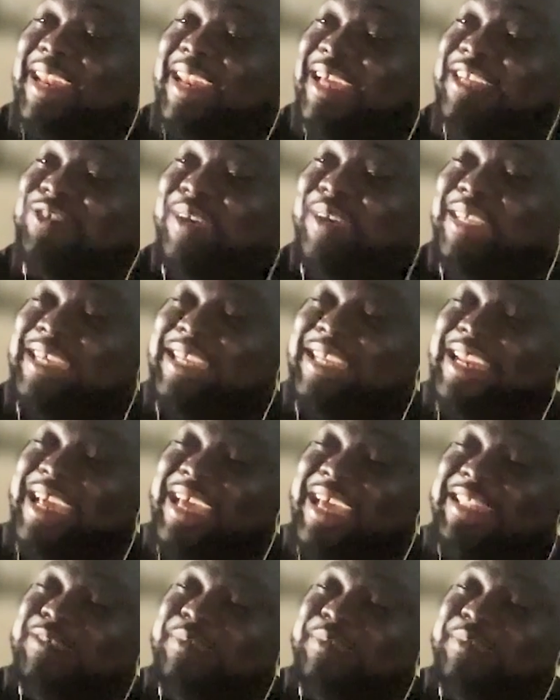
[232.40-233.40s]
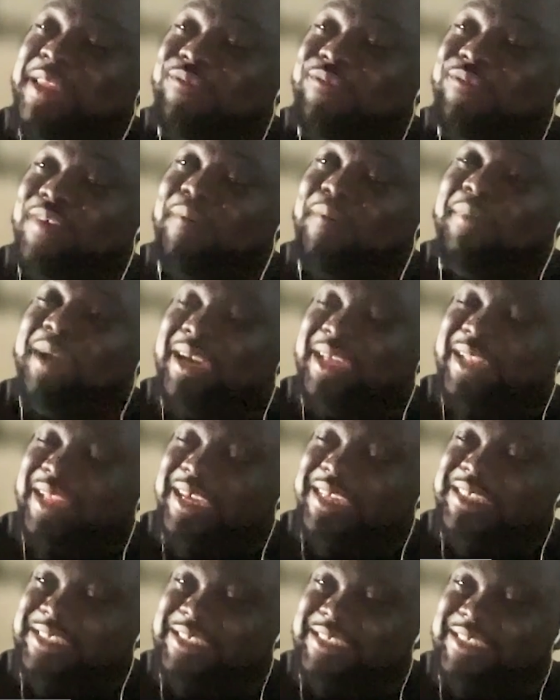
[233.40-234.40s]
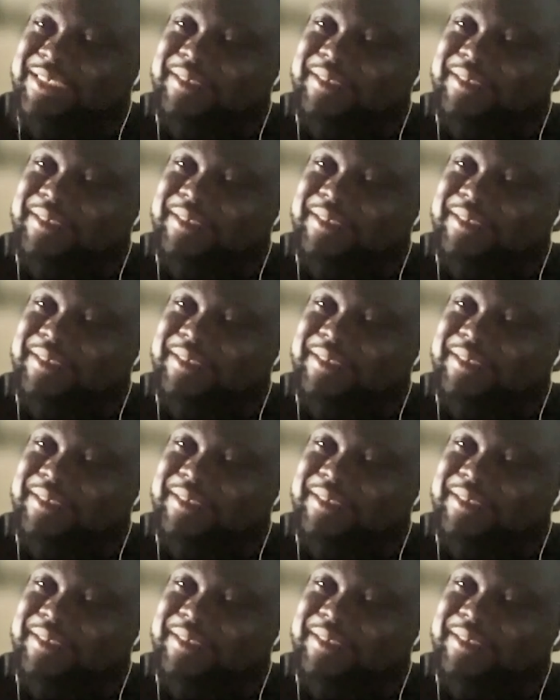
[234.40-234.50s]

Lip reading: That's why I said herdsmen farmer clash.